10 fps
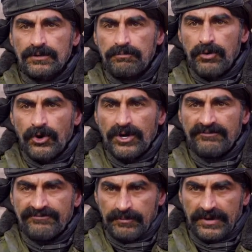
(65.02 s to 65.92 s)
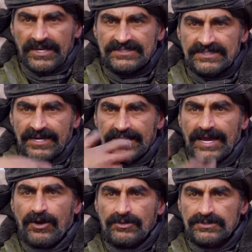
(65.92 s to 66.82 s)
boiling from inside
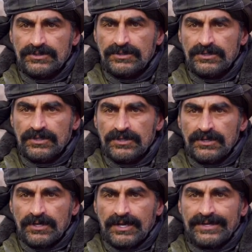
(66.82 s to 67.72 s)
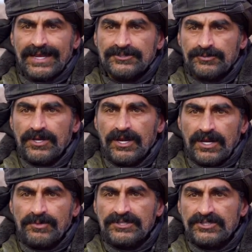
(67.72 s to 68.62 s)
out and that's what I
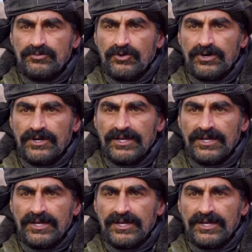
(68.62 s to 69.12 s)
like about his work.